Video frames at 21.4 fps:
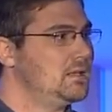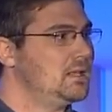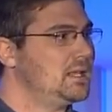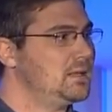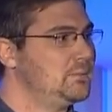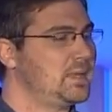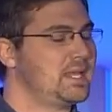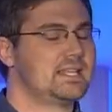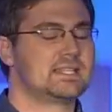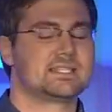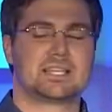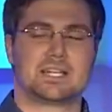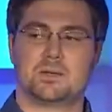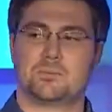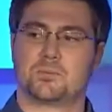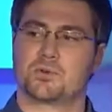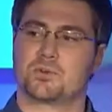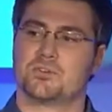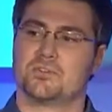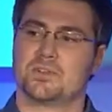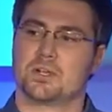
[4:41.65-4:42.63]

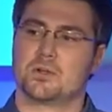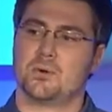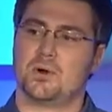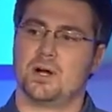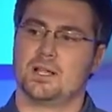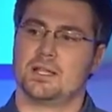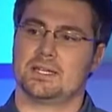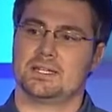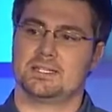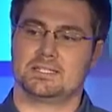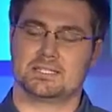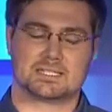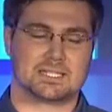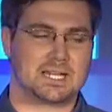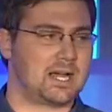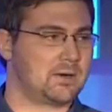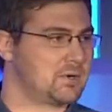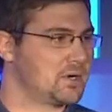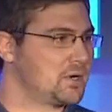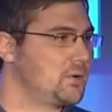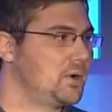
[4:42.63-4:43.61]
improving quality does
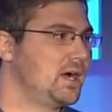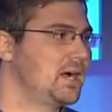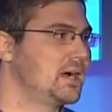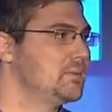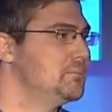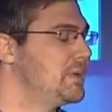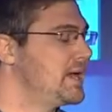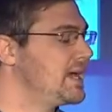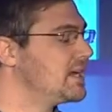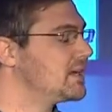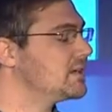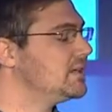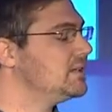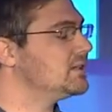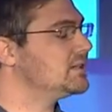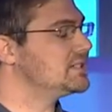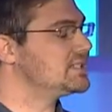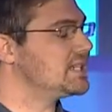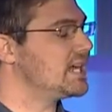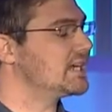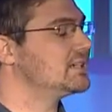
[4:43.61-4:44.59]
not require medical
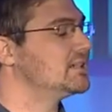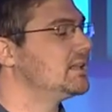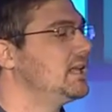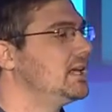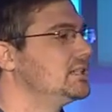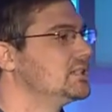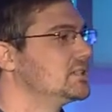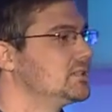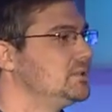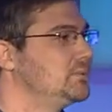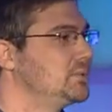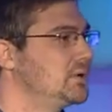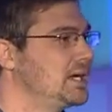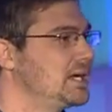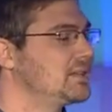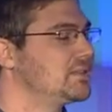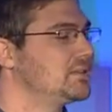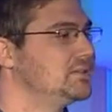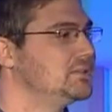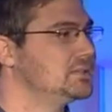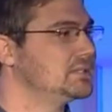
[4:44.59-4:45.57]
or technological
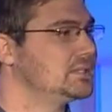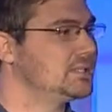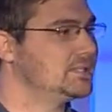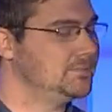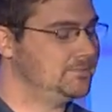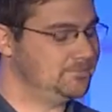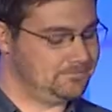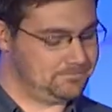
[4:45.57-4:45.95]
breakthroughs.